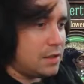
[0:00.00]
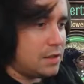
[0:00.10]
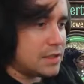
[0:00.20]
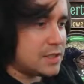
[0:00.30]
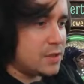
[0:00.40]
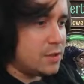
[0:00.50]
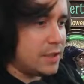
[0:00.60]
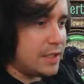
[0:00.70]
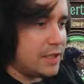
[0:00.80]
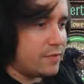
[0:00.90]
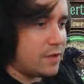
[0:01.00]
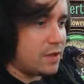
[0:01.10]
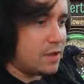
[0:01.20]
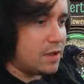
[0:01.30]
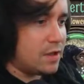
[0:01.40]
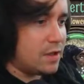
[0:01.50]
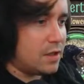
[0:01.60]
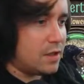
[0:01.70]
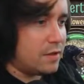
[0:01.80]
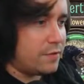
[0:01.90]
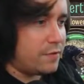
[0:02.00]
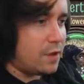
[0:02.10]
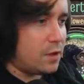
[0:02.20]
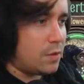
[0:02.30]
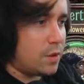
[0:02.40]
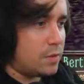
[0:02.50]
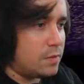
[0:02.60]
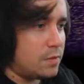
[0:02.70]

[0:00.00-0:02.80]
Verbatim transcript: let's do another firewall.